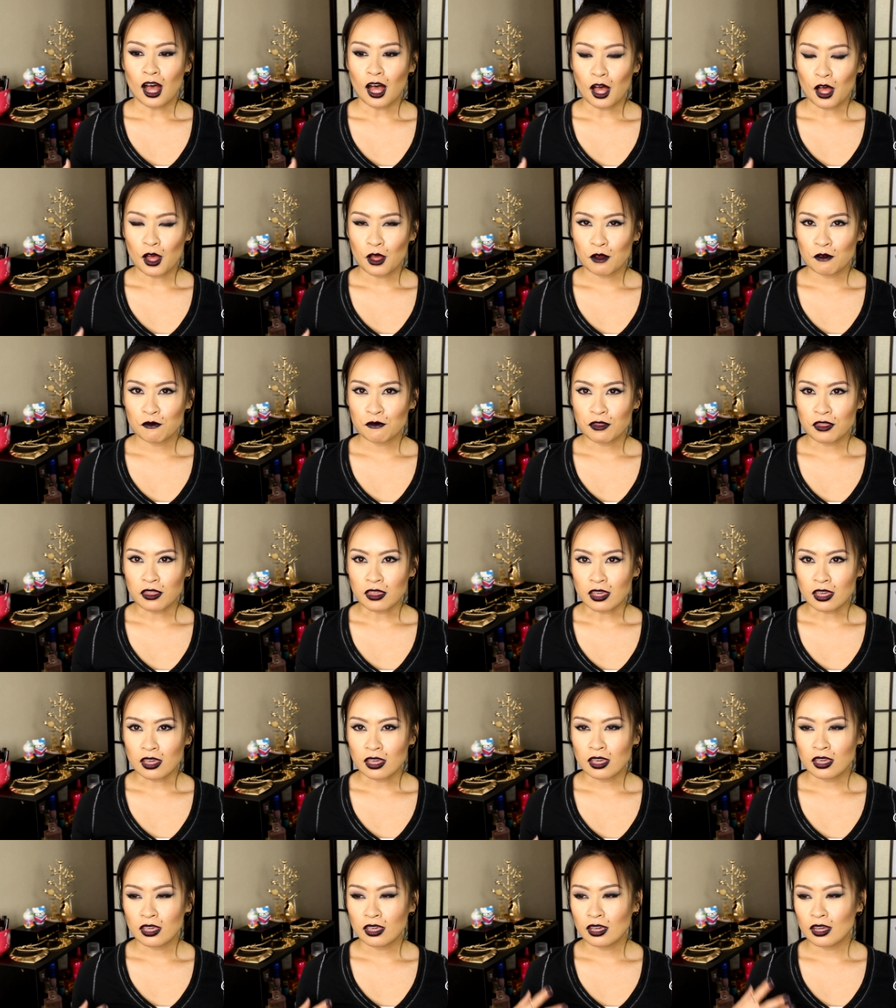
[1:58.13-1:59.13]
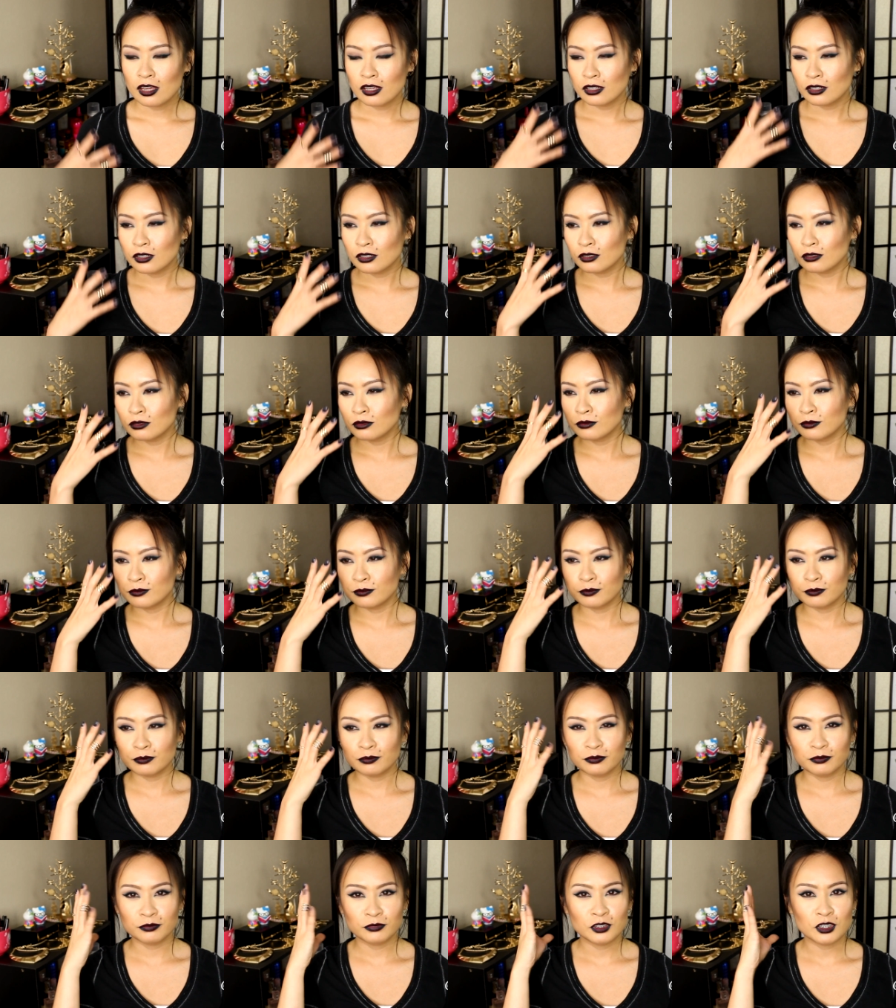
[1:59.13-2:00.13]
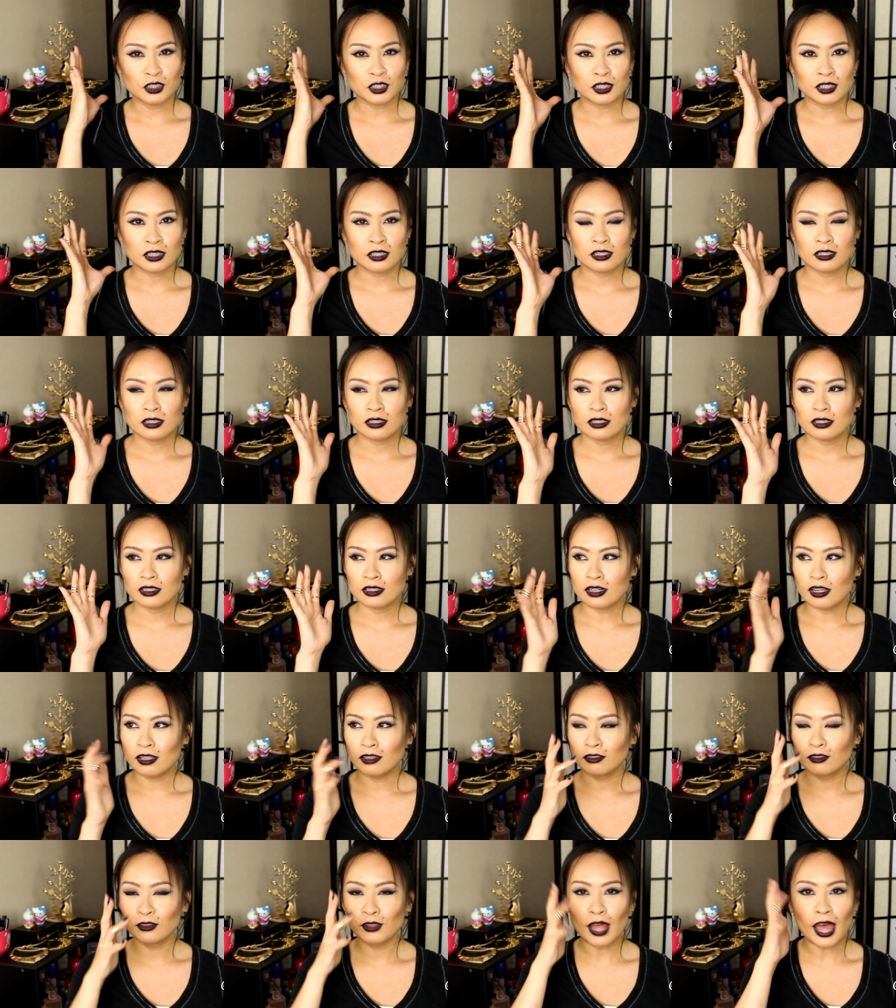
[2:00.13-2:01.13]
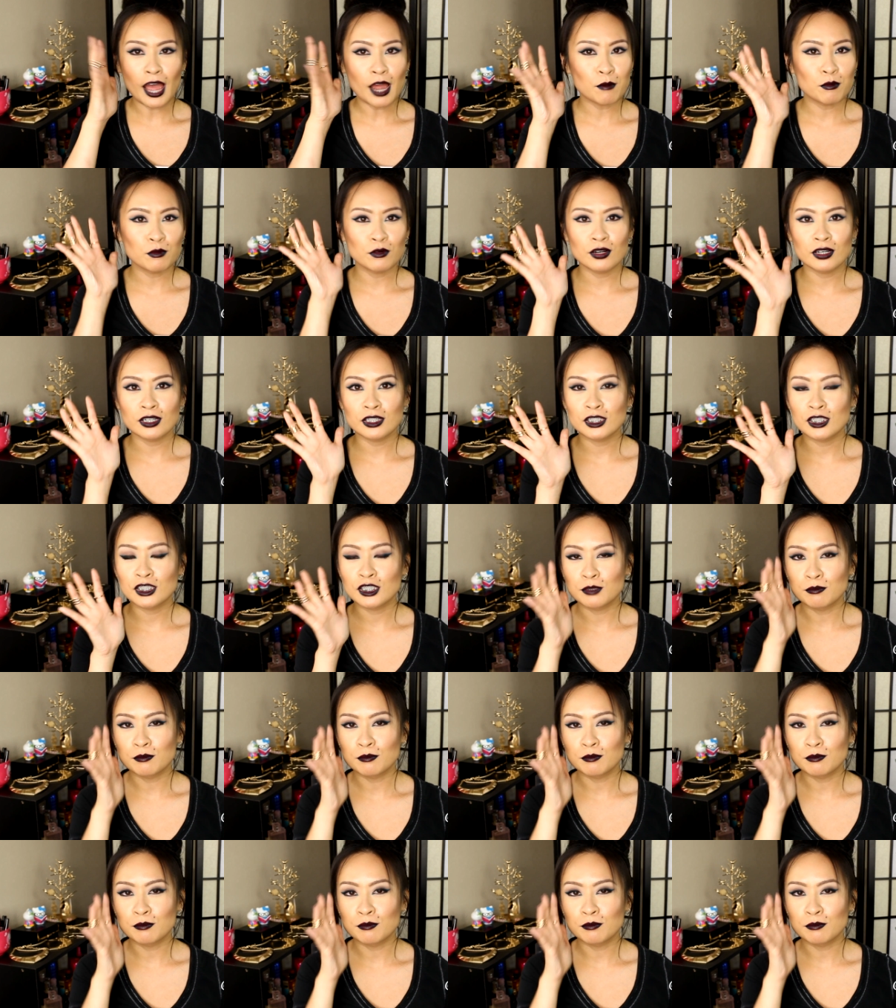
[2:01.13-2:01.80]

of the just elaborate